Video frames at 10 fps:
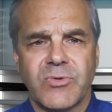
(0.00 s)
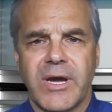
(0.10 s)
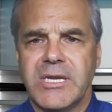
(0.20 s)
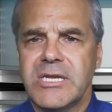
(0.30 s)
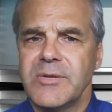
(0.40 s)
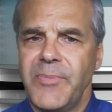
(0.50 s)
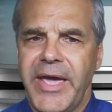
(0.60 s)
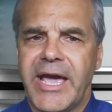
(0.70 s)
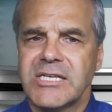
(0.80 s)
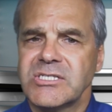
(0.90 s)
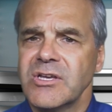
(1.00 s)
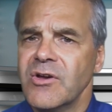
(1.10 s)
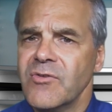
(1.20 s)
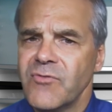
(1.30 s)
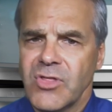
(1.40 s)
do I need to pass
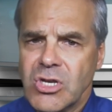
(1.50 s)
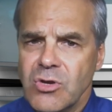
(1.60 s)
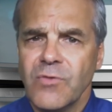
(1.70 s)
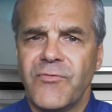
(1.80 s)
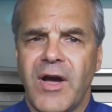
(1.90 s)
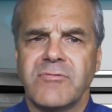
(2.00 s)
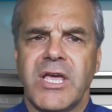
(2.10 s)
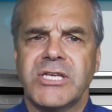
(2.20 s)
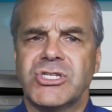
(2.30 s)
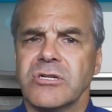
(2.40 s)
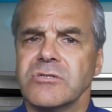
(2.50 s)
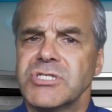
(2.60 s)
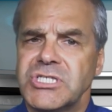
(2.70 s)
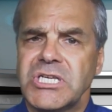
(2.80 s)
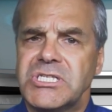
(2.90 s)
for the new foundational
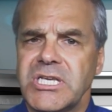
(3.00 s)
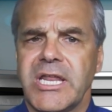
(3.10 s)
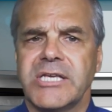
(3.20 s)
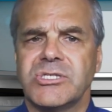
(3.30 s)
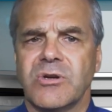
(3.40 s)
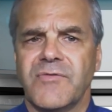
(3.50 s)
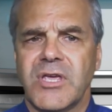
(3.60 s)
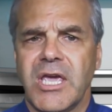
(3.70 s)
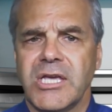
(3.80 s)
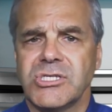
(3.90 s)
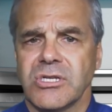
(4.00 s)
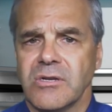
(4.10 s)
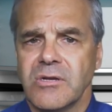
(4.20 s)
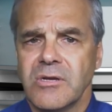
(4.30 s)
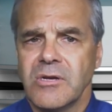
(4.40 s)
CCNA certification?